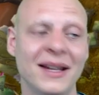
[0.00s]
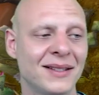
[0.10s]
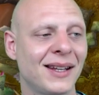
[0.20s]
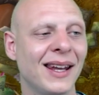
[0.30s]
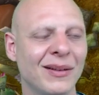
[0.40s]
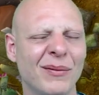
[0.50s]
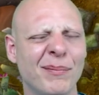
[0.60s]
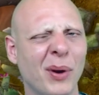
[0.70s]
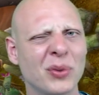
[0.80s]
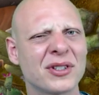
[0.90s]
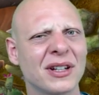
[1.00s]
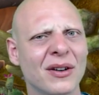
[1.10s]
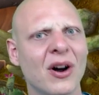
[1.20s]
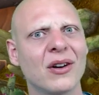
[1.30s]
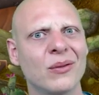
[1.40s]
pets get
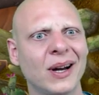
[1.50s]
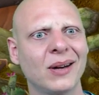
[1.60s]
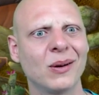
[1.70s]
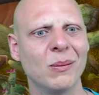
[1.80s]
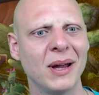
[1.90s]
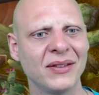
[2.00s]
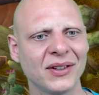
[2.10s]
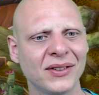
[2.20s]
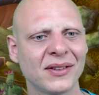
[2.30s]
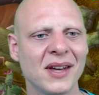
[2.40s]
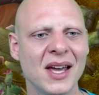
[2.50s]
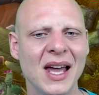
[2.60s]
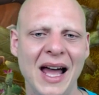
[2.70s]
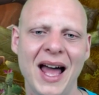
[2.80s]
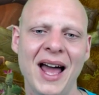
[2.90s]
posted on regular basis,
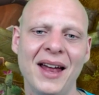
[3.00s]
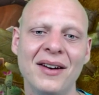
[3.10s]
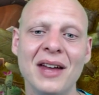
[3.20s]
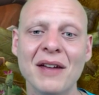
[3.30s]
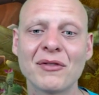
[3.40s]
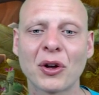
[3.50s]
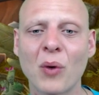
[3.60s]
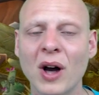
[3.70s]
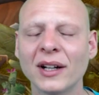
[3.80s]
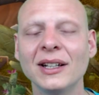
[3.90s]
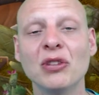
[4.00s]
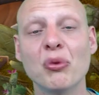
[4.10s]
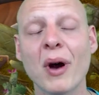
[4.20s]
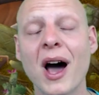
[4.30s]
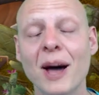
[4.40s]
and if the
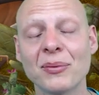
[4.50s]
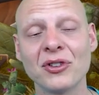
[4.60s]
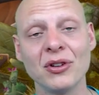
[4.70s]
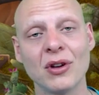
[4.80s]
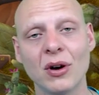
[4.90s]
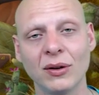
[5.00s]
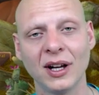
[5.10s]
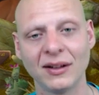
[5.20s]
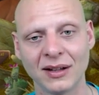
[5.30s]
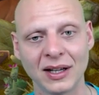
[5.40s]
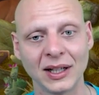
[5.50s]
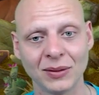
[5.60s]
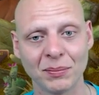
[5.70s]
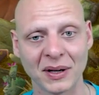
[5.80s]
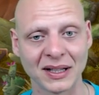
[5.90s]
quantity drops, you know that
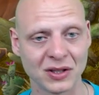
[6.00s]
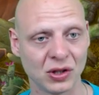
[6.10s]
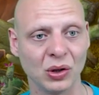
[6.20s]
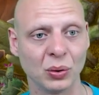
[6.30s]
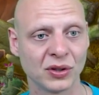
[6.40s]
these pets